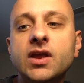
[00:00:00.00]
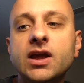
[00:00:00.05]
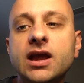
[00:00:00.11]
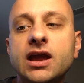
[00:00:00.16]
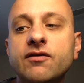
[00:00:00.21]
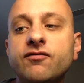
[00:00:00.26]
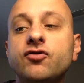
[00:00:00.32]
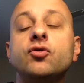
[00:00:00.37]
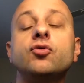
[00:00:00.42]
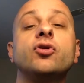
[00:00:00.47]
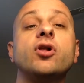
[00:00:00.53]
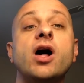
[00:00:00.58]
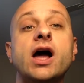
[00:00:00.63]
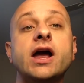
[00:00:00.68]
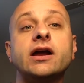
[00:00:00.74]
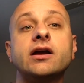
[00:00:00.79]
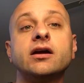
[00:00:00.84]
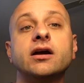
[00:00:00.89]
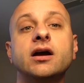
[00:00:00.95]
if you'd
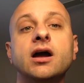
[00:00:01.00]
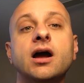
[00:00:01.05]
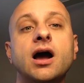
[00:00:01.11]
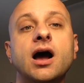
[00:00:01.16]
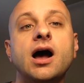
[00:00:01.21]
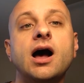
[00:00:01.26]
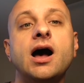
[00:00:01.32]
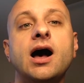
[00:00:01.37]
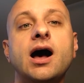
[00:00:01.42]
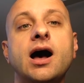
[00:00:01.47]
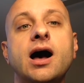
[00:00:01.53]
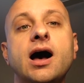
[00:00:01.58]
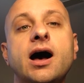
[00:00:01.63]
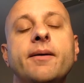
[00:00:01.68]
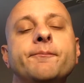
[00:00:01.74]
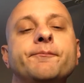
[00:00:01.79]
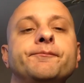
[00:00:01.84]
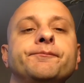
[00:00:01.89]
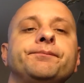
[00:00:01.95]
like
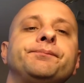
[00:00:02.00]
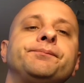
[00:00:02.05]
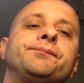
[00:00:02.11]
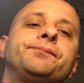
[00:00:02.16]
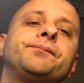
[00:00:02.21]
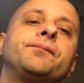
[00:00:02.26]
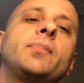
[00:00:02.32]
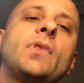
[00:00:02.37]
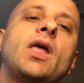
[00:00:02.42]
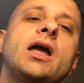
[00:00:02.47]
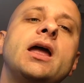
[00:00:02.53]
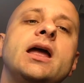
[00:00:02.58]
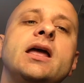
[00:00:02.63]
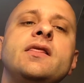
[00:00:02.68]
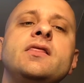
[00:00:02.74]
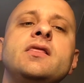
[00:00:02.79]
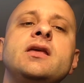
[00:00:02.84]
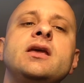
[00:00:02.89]
in